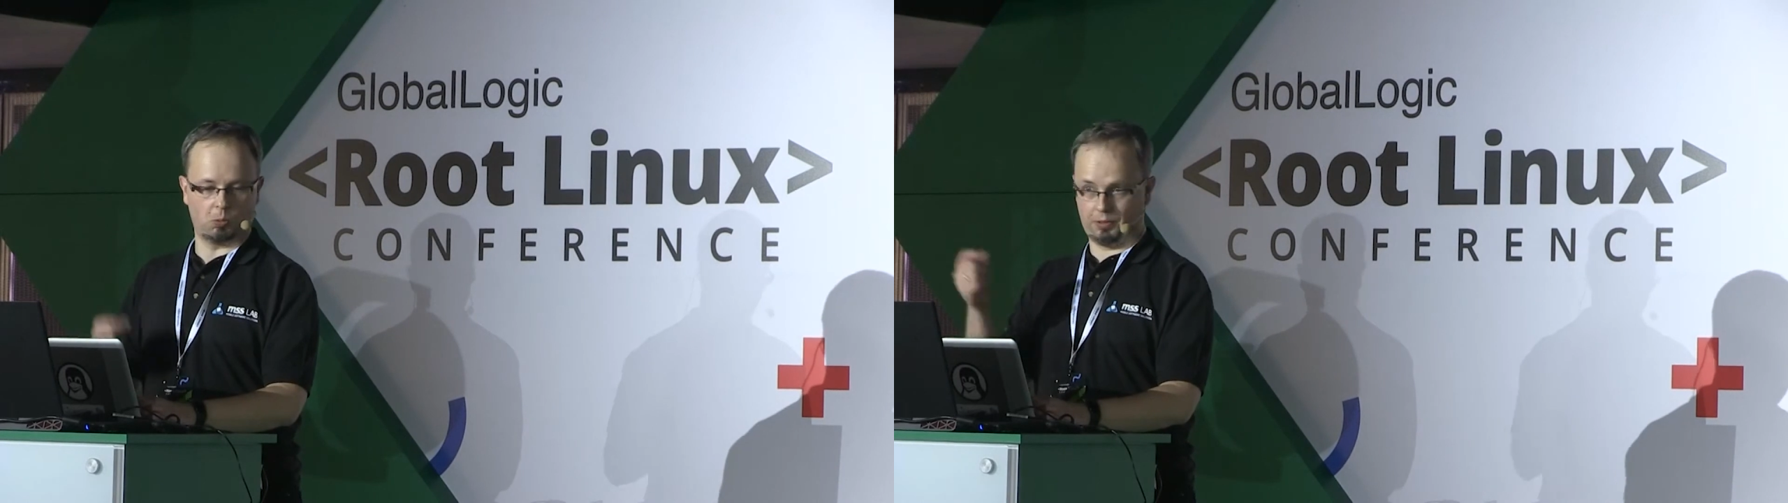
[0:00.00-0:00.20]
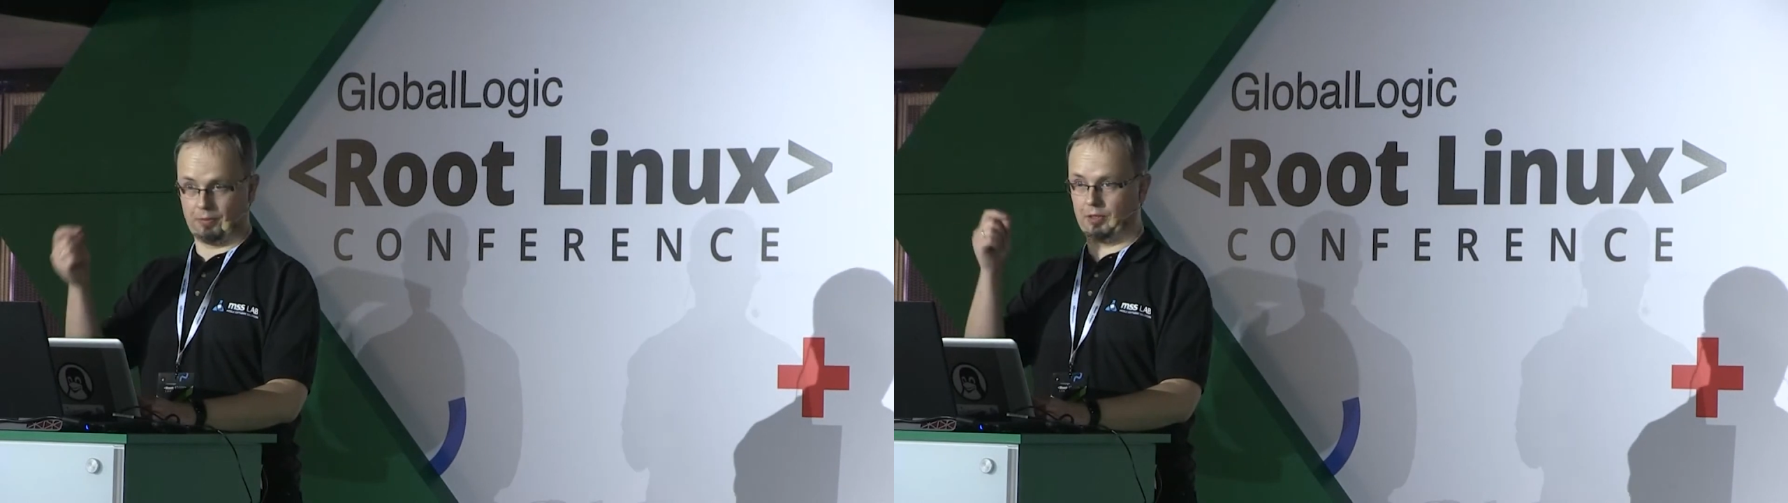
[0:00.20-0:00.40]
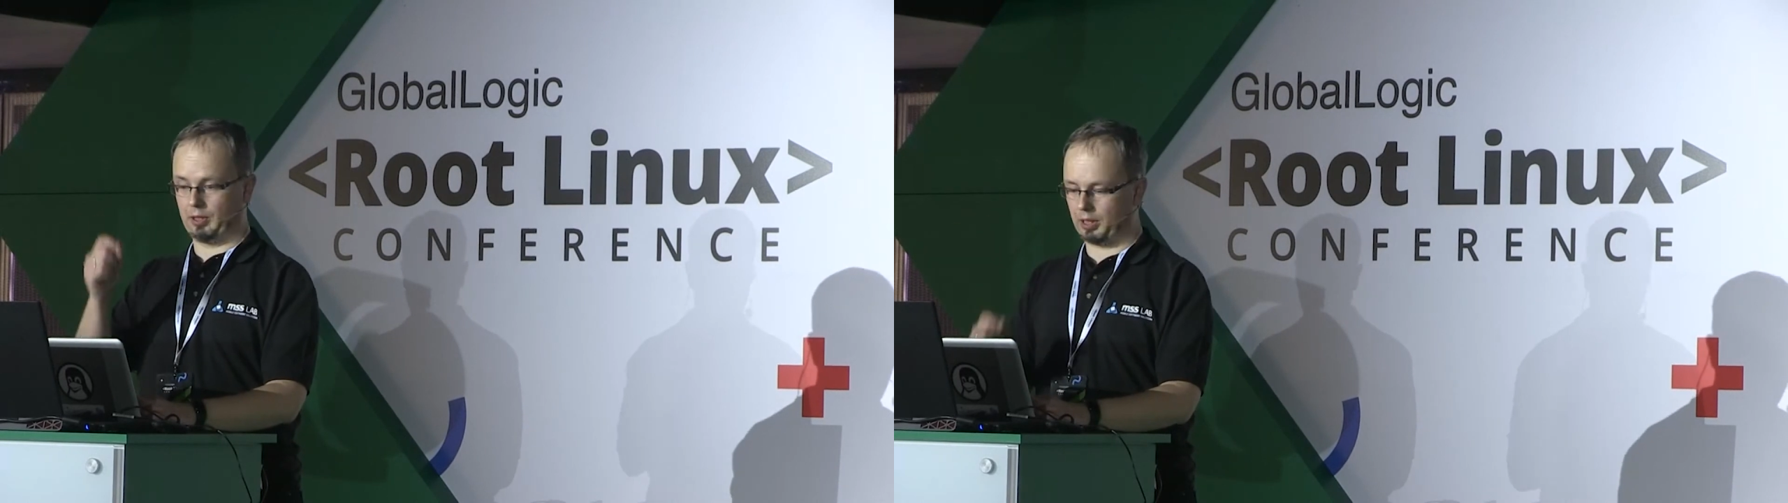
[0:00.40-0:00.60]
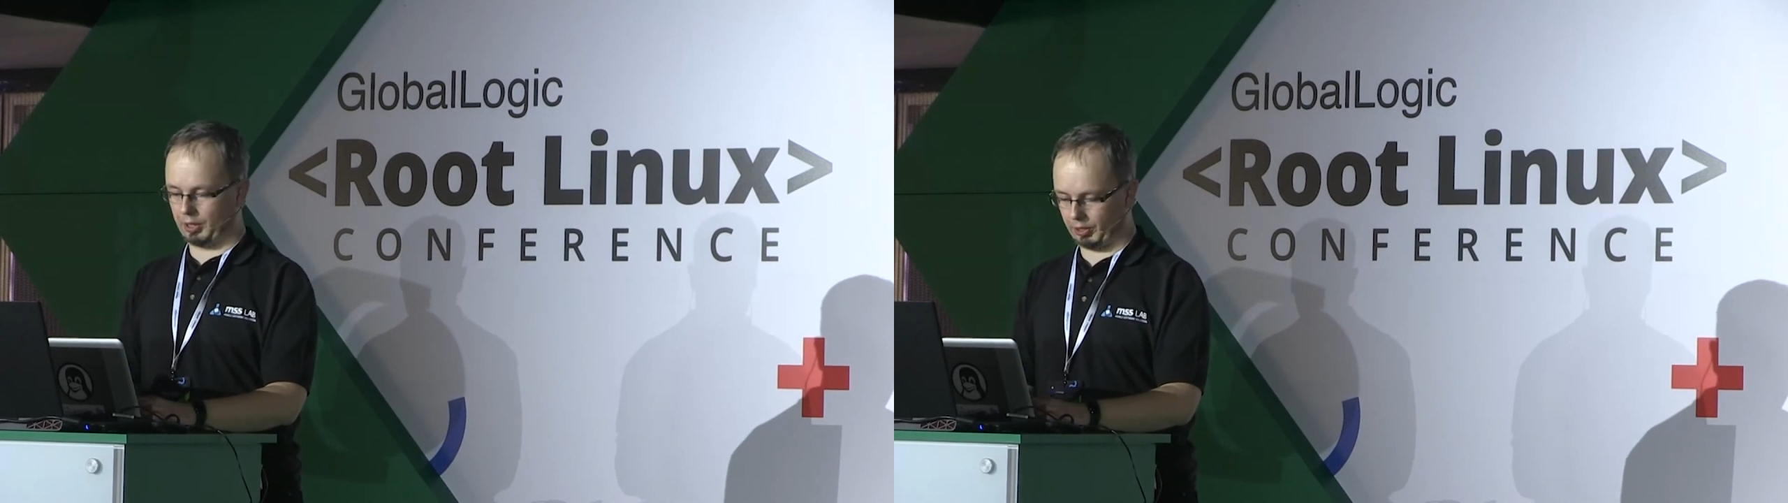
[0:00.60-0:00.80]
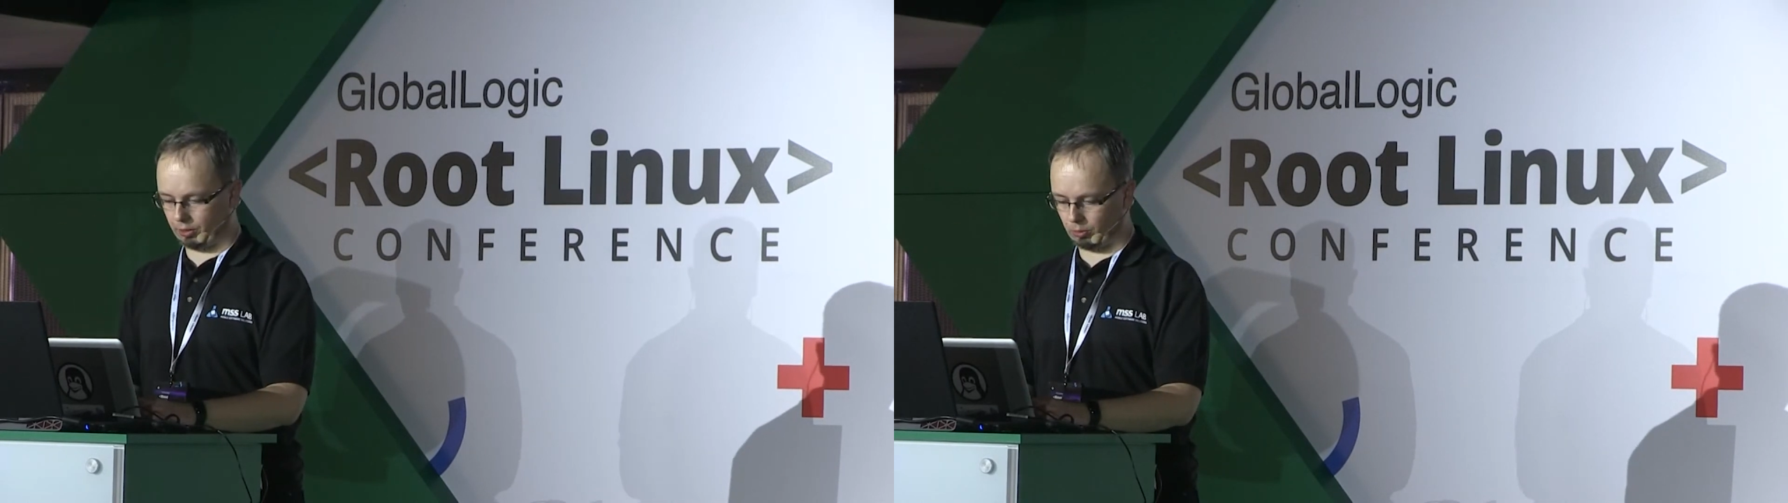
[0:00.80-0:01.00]
with this
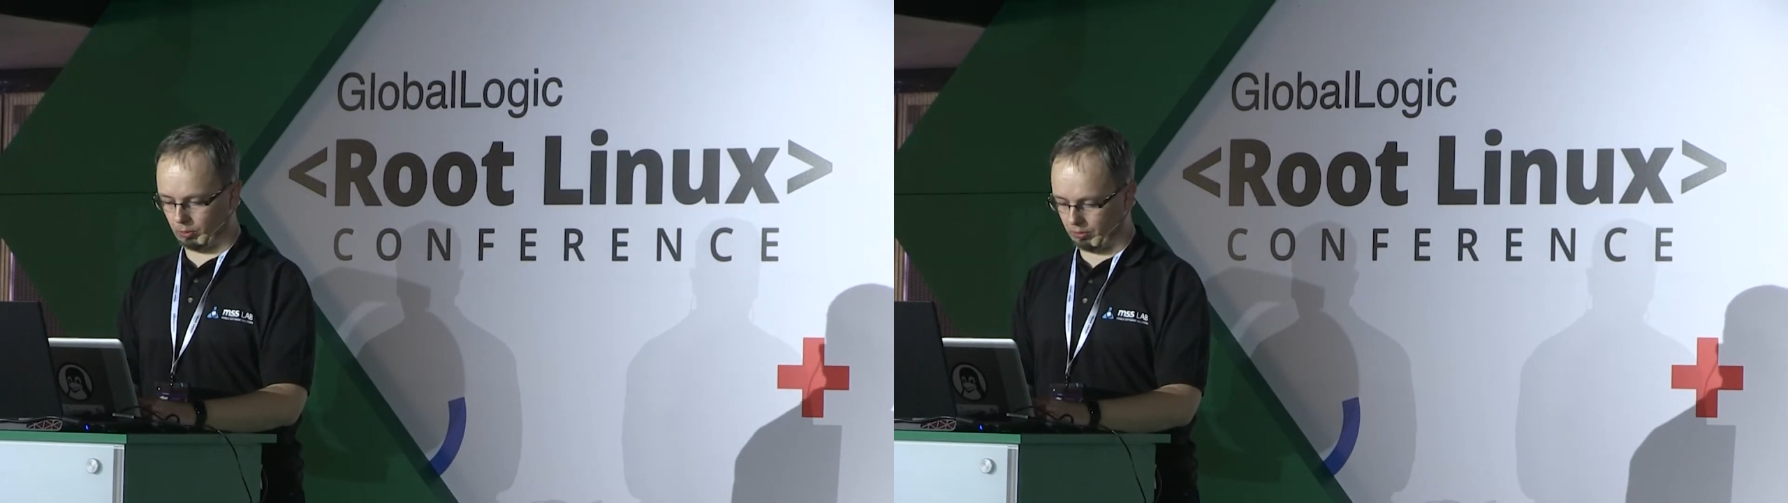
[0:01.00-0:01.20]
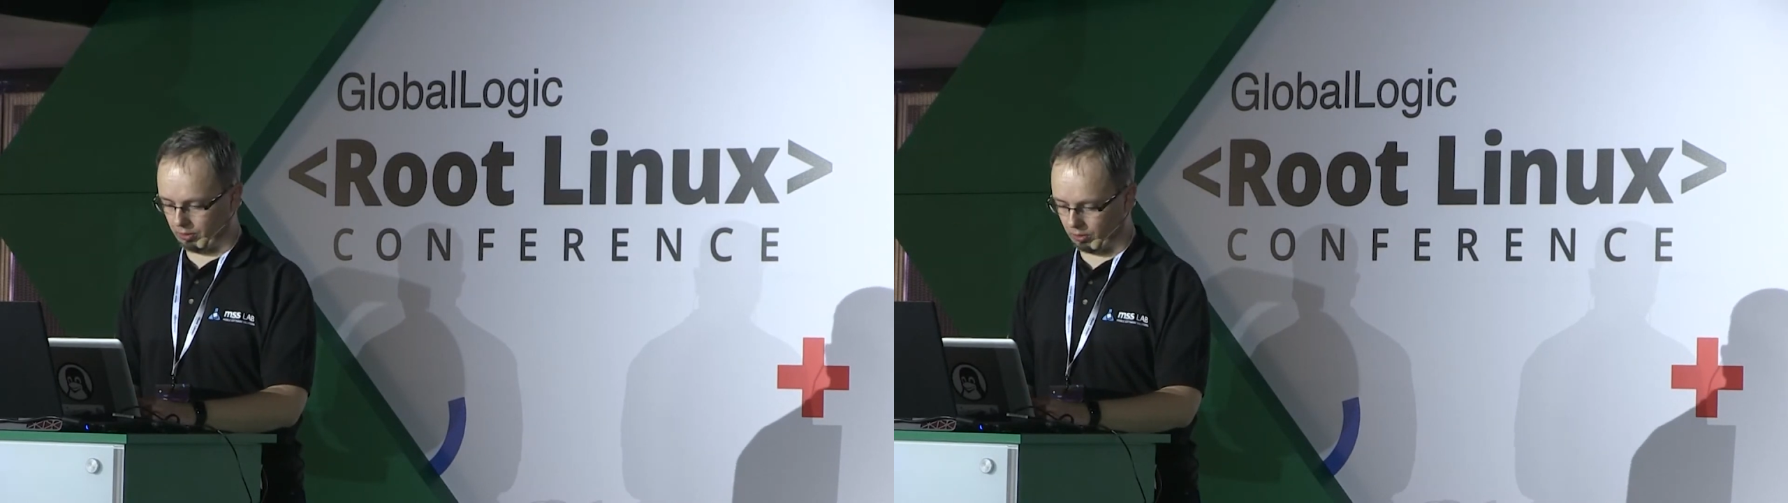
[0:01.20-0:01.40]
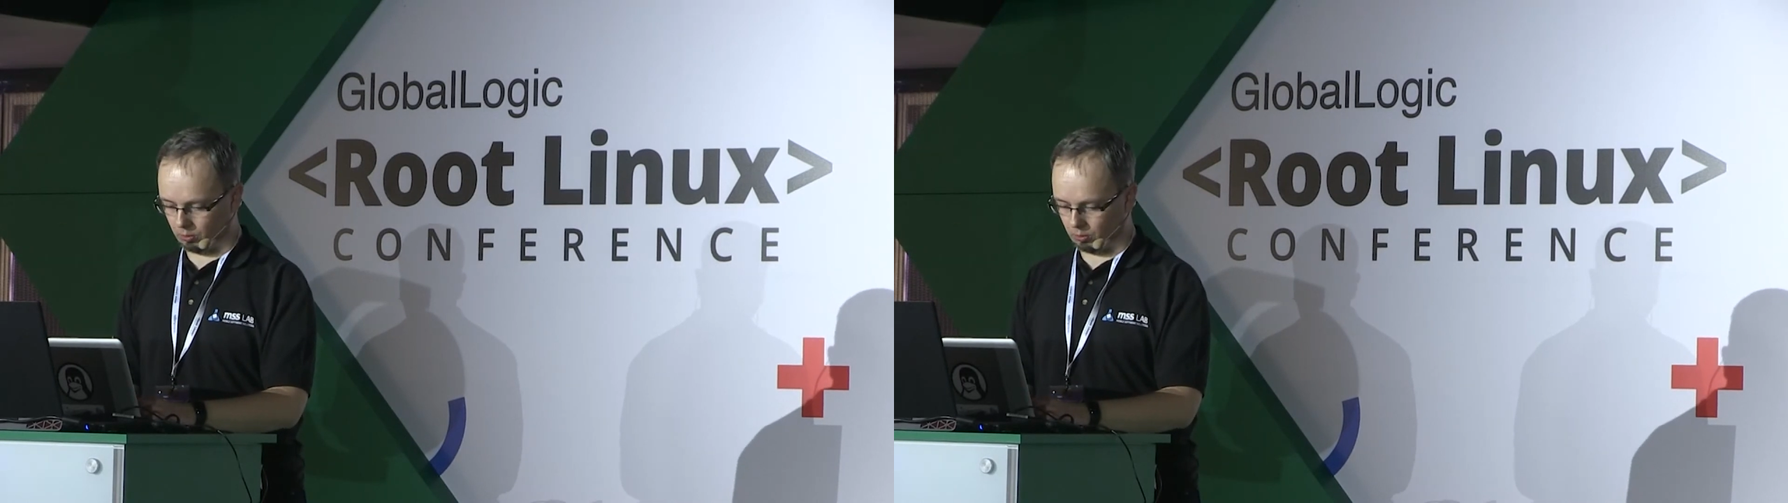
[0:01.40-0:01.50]
gadget tool.